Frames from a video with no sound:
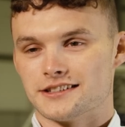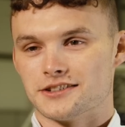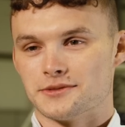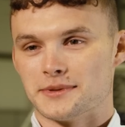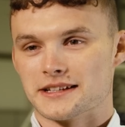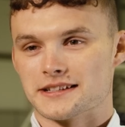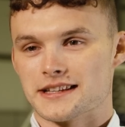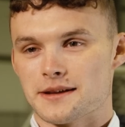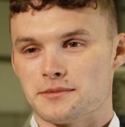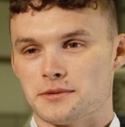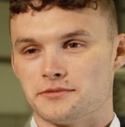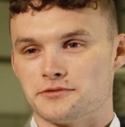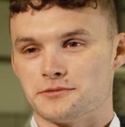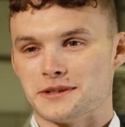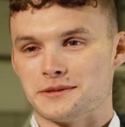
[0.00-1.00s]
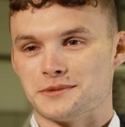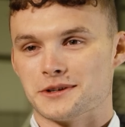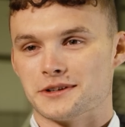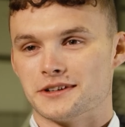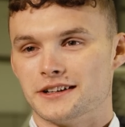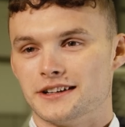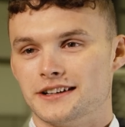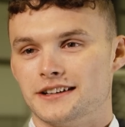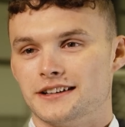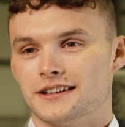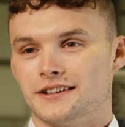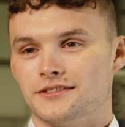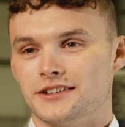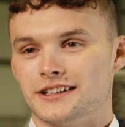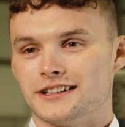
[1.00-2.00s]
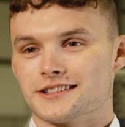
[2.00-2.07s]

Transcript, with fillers: another big step up for me, but I'm really